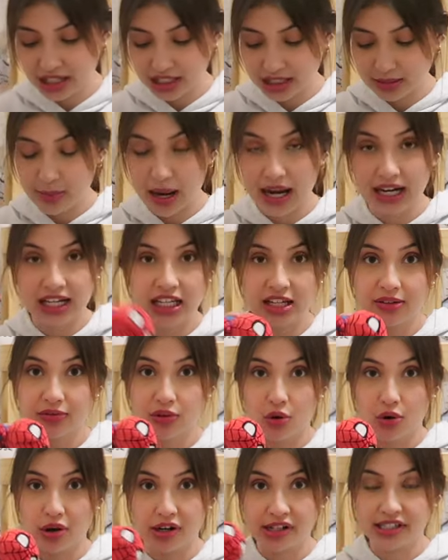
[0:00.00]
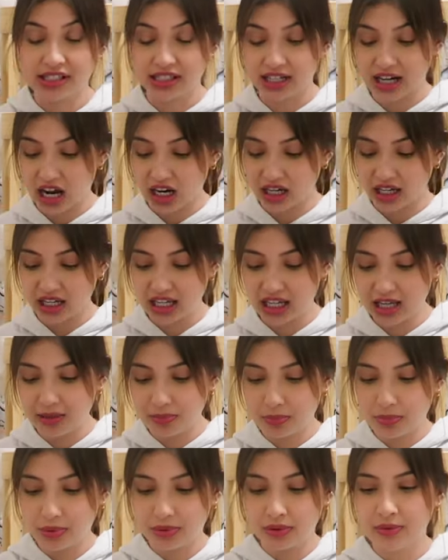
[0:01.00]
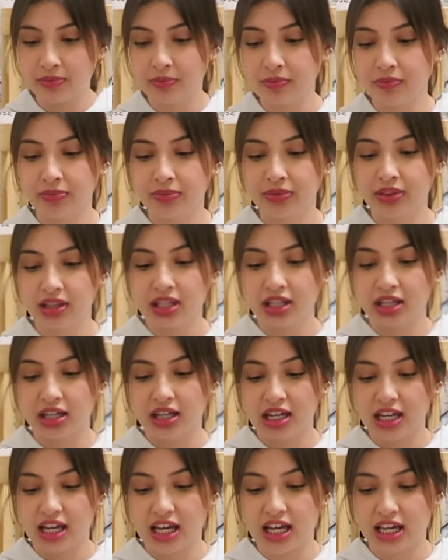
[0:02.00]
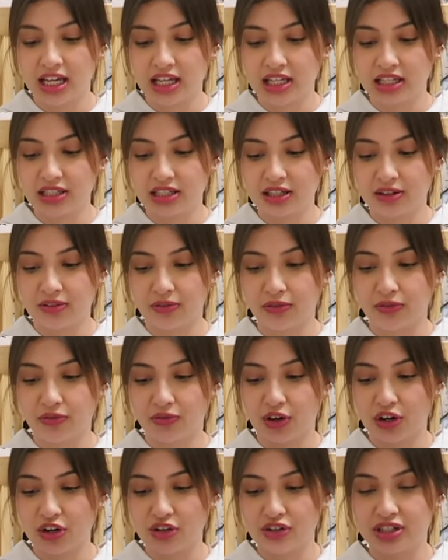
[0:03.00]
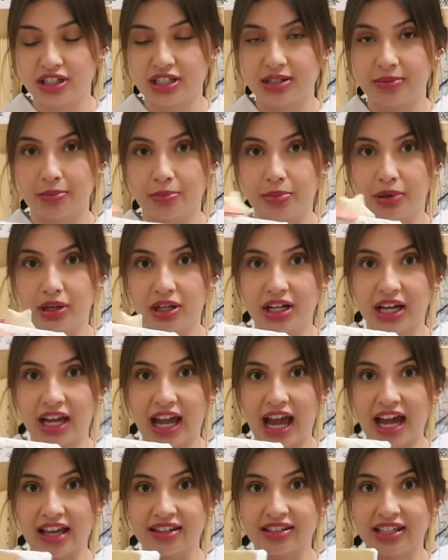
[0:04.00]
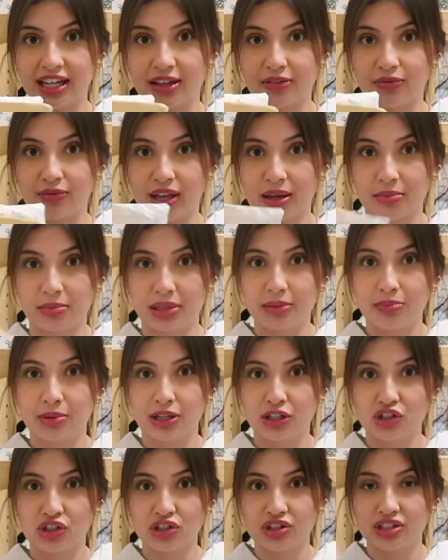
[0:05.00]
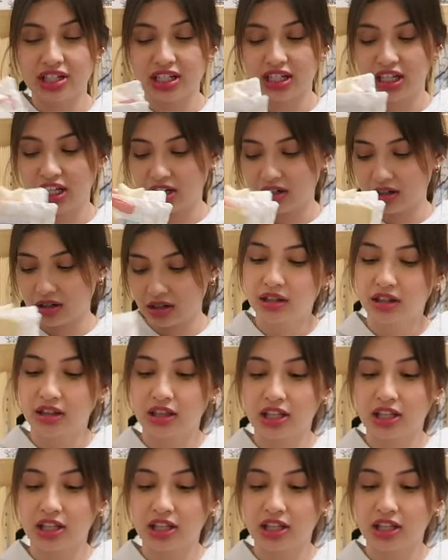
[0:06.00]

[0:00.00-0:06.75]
Spidey, of course, gotta keep. His first book, it has like family pictures in here.